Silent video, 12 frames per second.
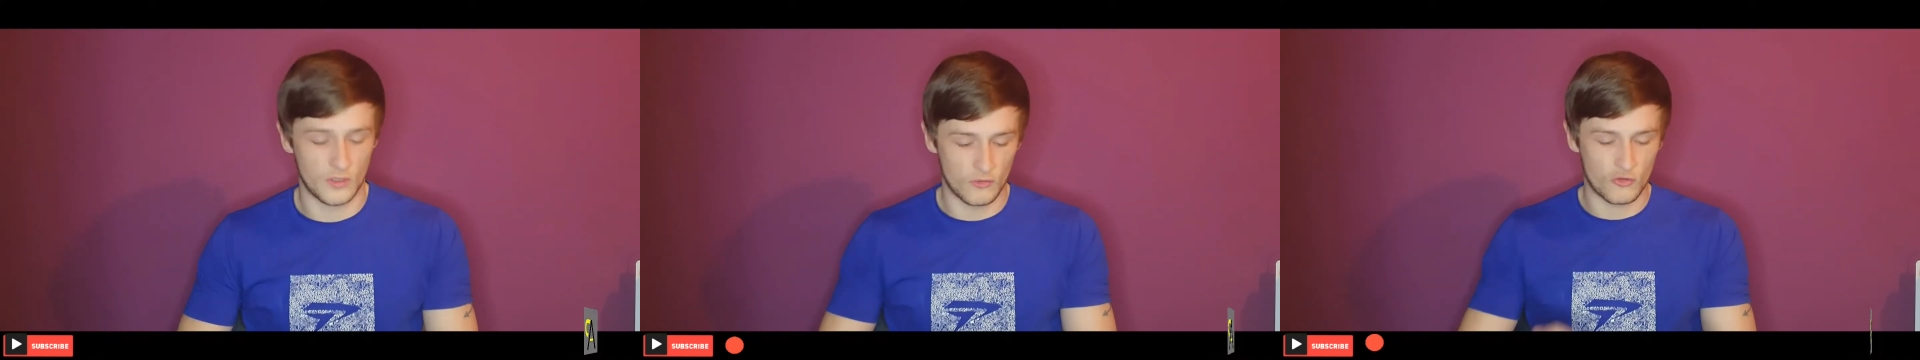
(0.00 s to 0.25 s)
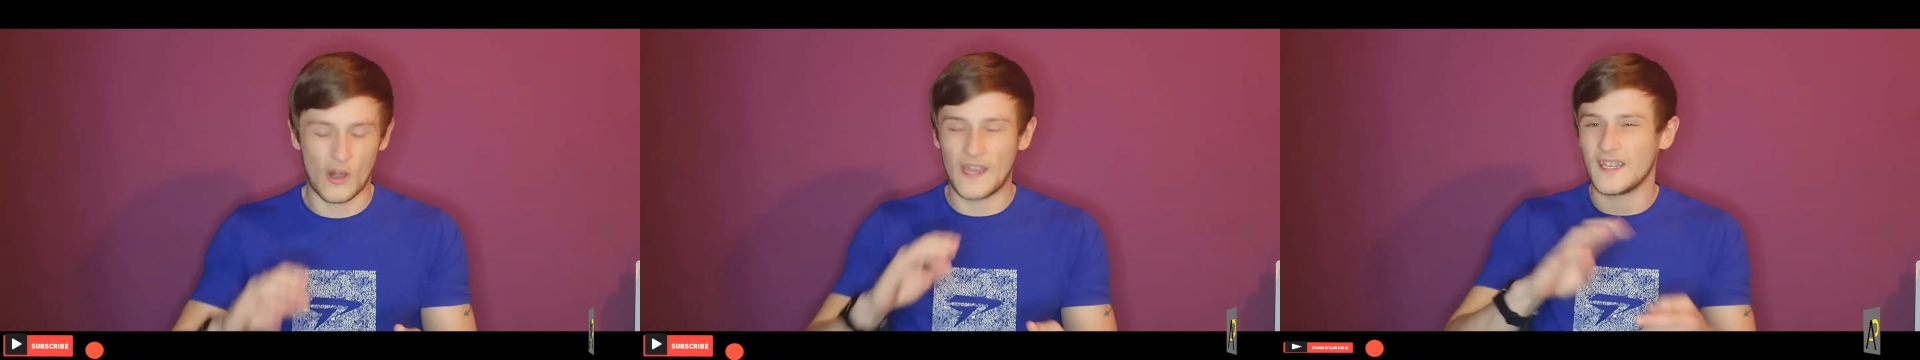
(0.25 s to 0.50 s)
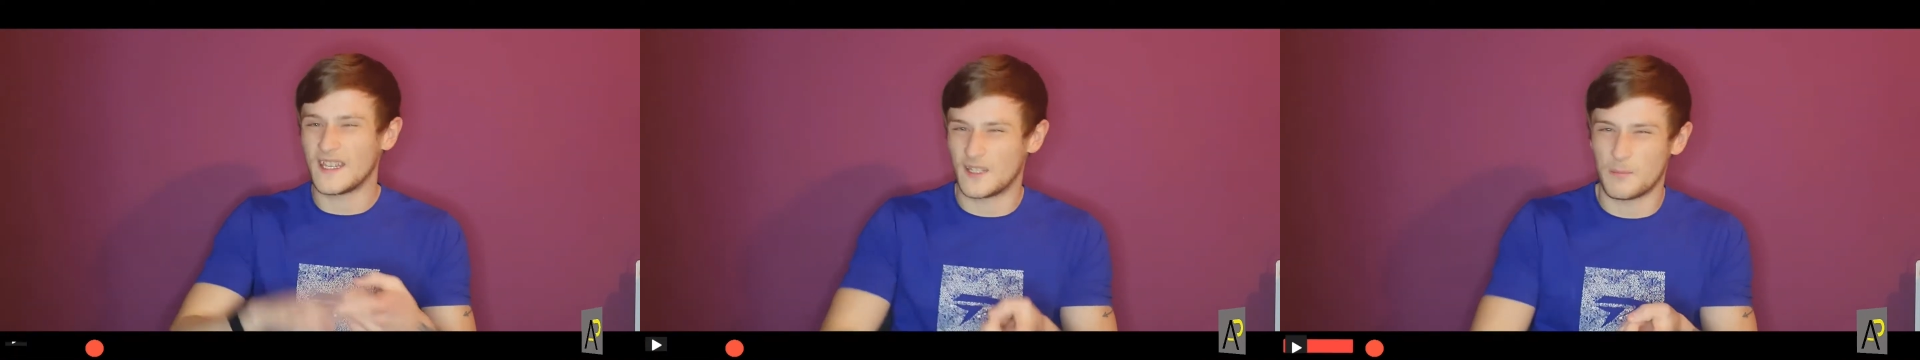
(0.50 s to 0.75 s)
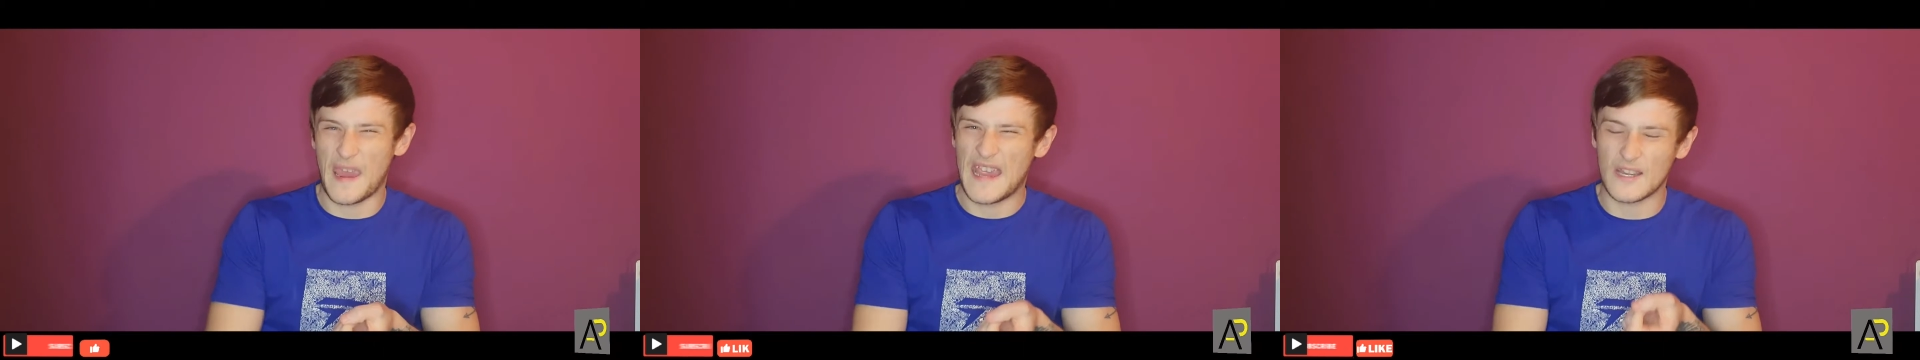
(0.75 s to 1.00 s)
try and get to
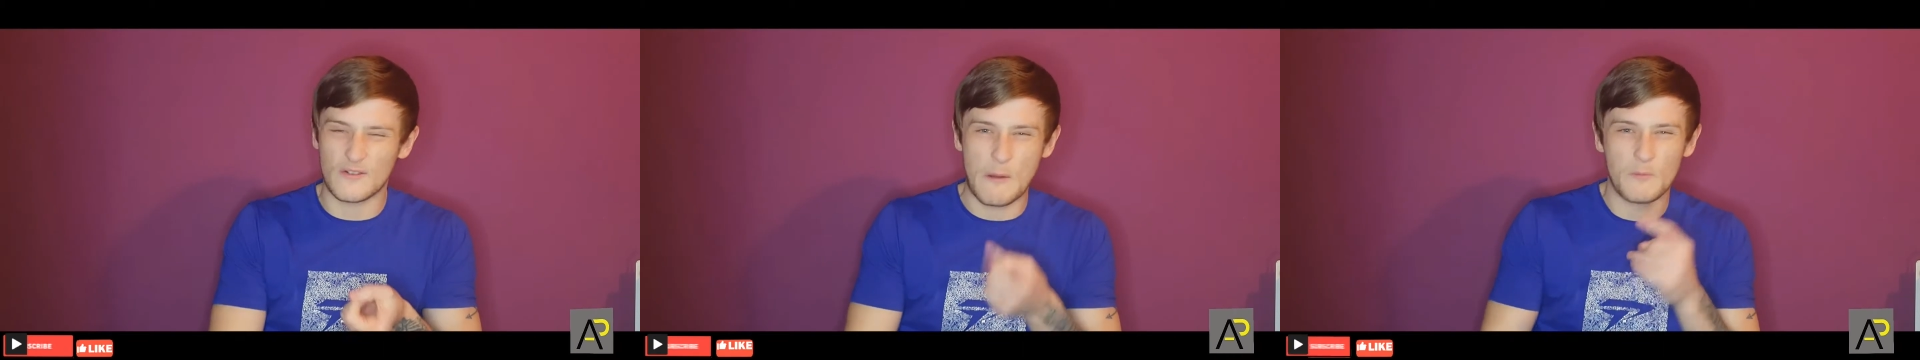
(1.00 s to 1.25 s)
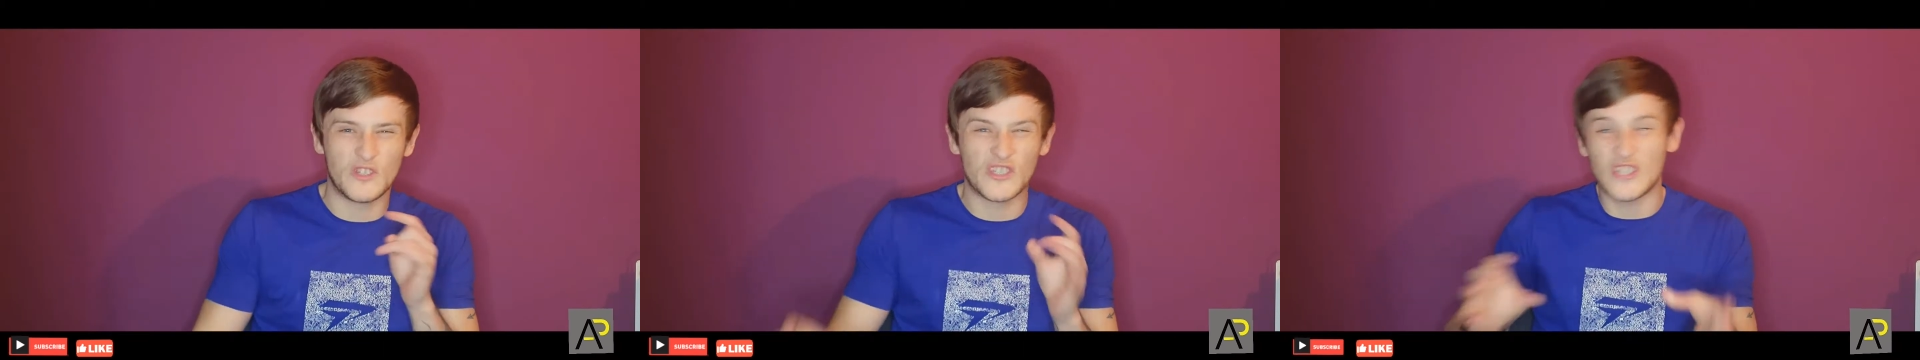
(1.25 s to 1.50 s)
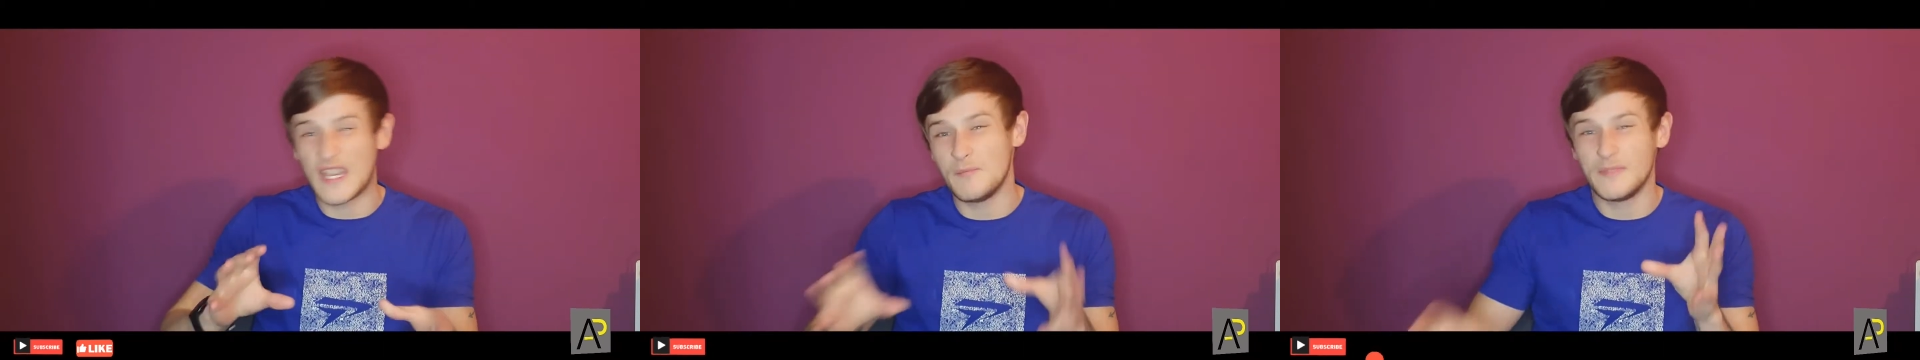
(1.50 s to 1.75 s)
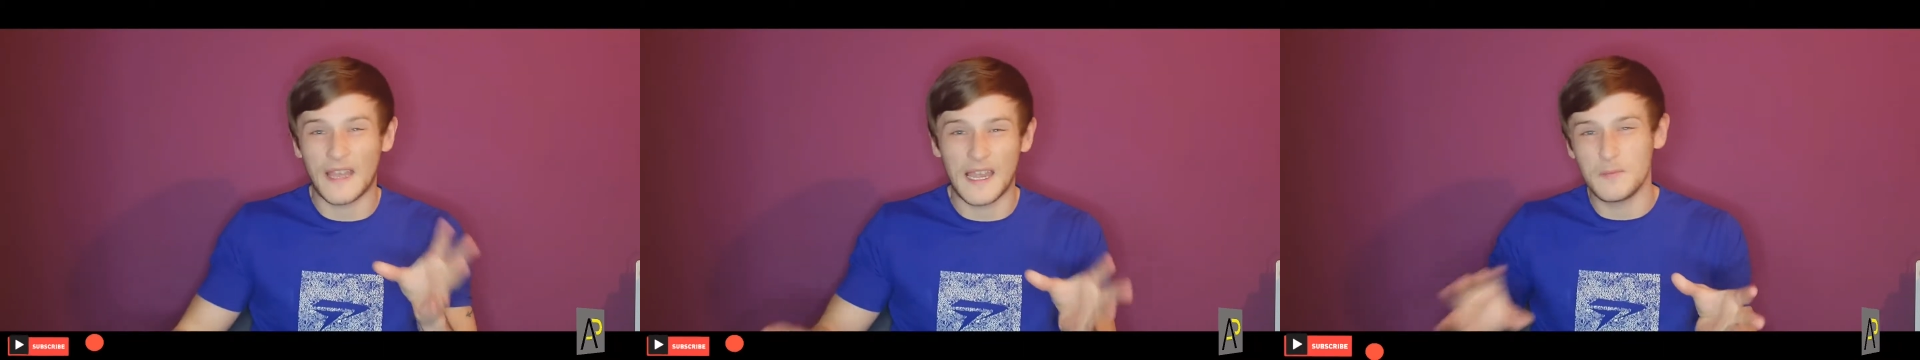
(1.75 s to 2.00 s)
bed around the
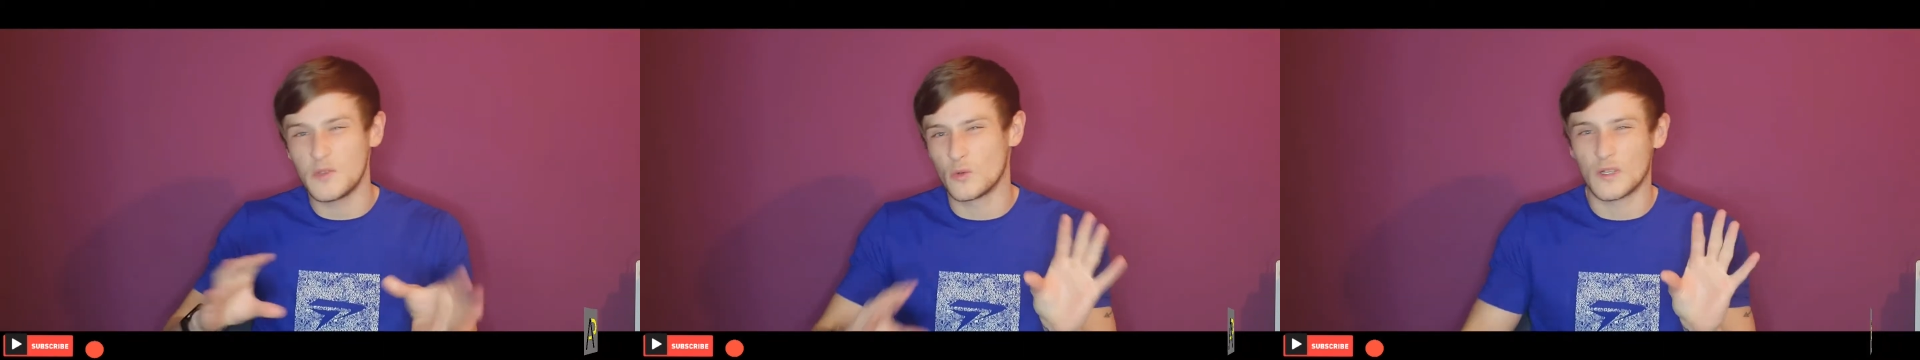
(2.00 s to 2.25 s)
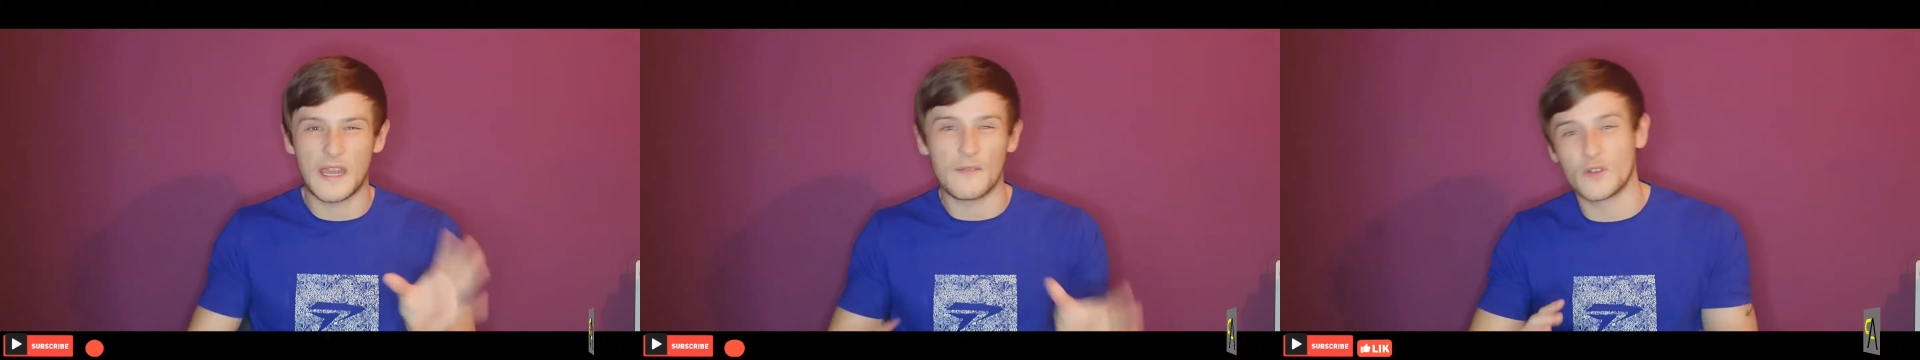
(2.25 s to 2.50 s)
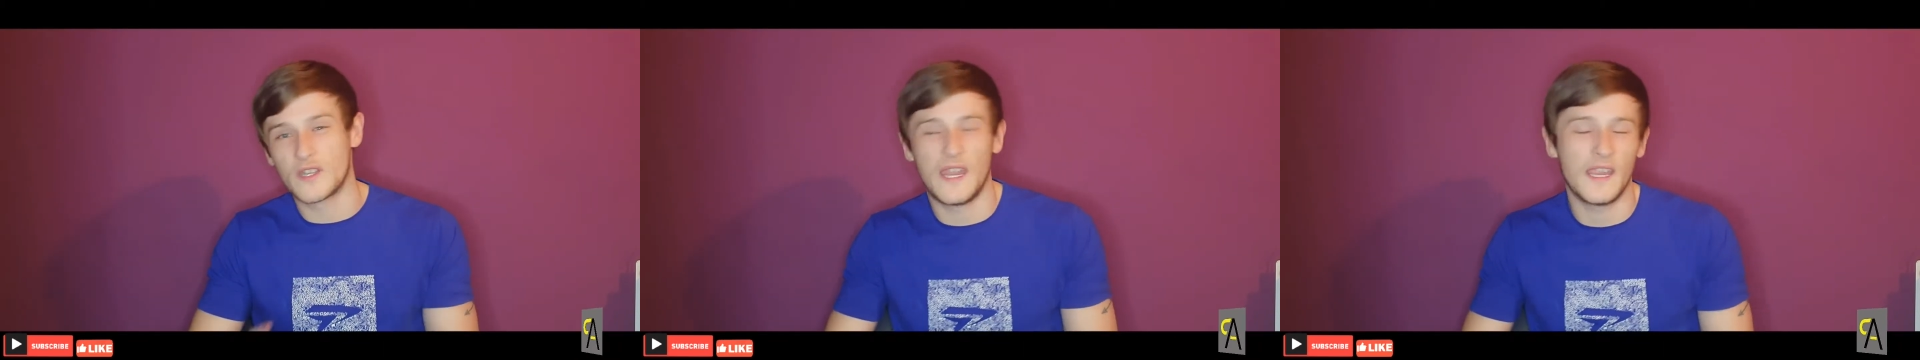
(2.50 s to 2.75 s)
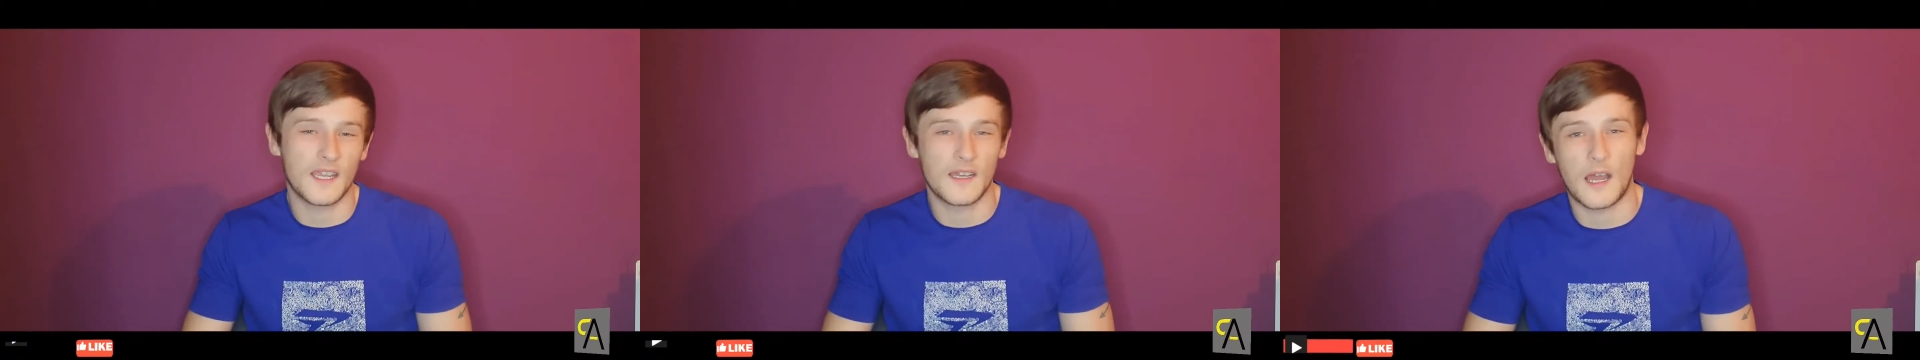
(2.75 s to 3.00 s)
same time, give or
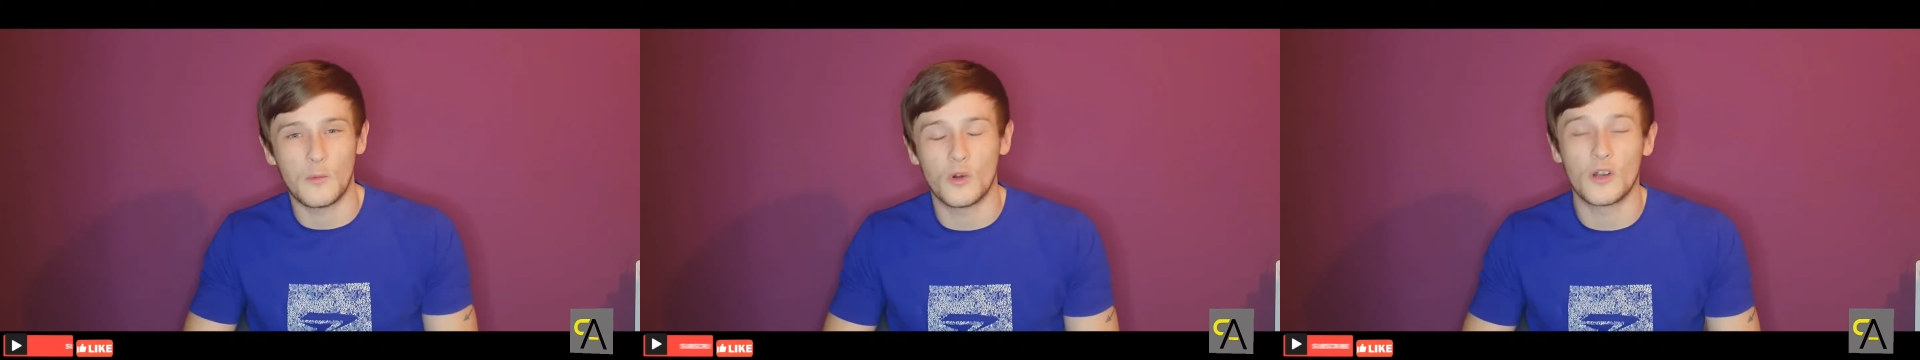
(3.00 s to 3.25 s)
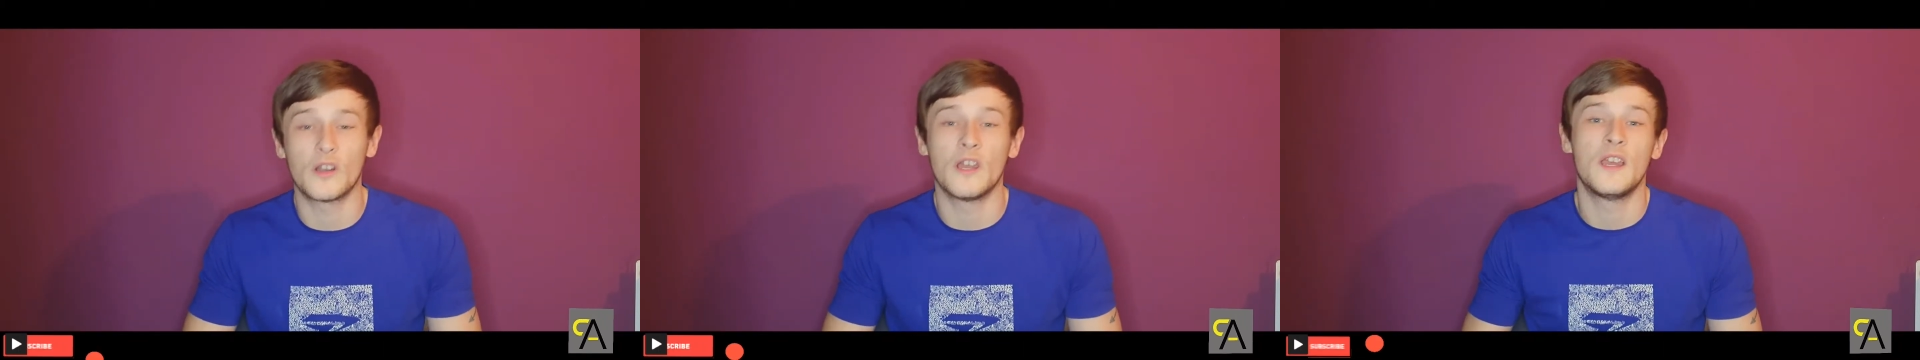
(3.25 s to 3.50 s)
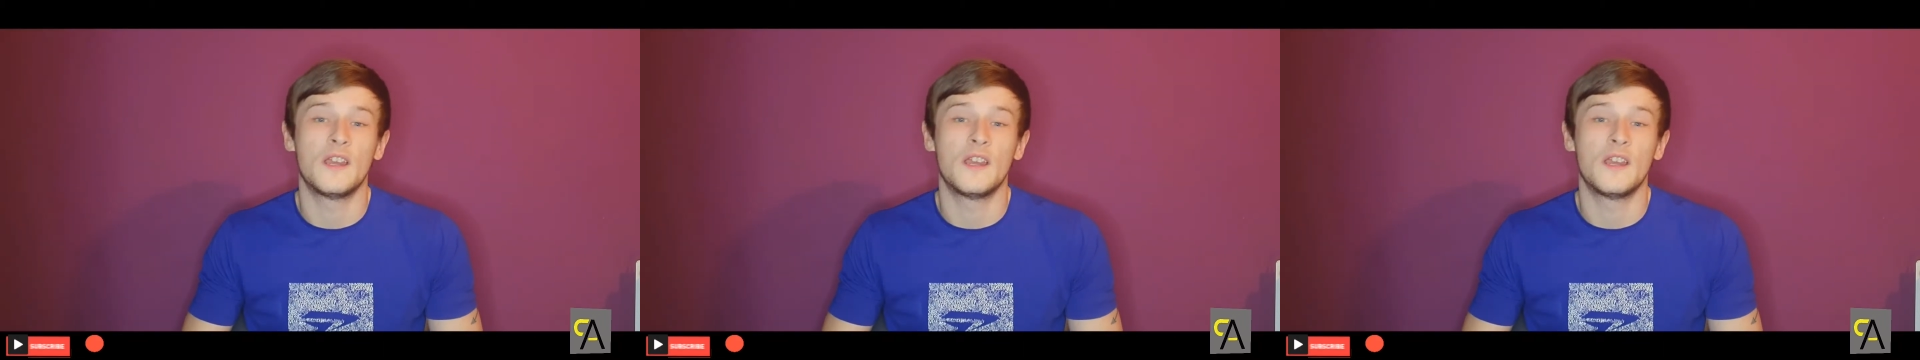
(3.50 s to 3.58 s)
take an hour.